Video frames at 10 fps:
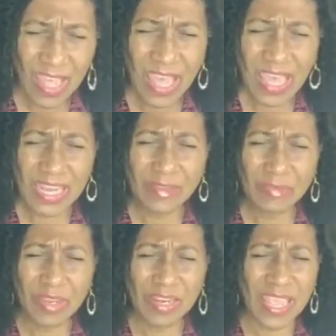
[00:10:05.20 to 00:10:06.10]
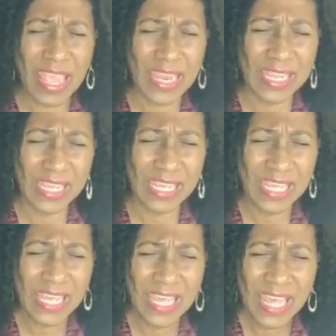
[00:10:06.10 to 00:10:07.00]
And if there are any
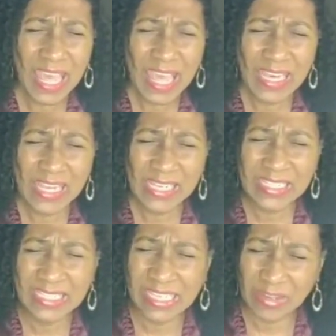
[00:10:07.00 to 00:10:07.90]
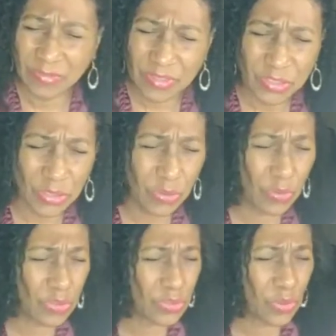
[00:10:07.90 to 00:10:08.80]
any TV
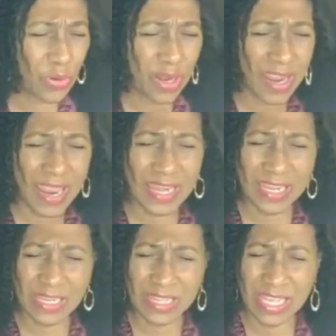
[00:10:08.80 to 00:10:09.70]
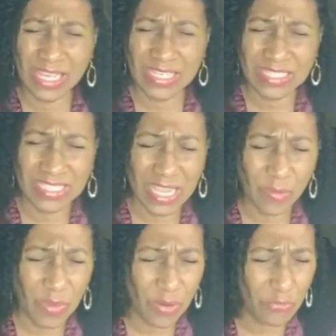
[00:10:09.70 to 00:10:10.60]
shows or any things that
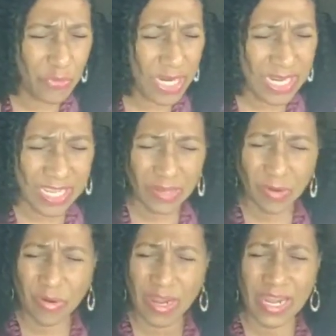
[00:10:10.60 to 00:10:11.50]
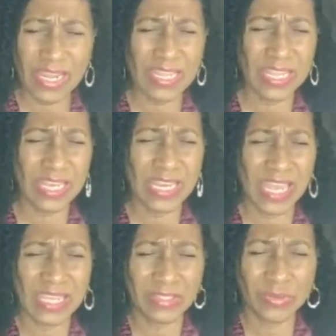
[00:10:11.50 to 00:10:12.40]
we are reading or anything
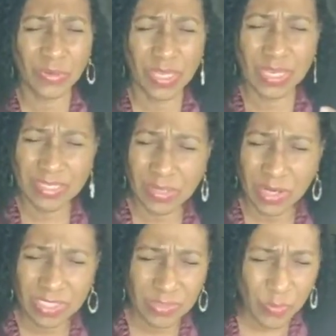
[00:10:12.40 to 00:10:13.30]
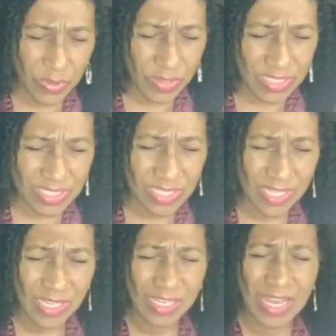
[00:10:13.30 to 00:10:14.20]
that is going into our spirits
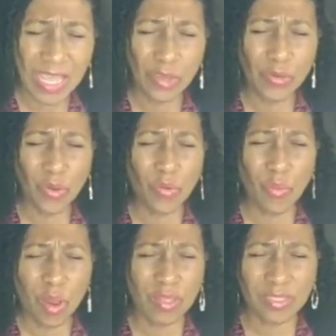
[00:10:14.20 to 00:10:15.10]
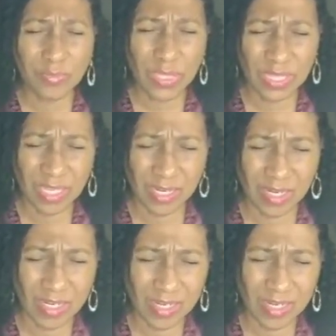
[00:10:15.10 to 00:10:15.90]
that you don't want to be there.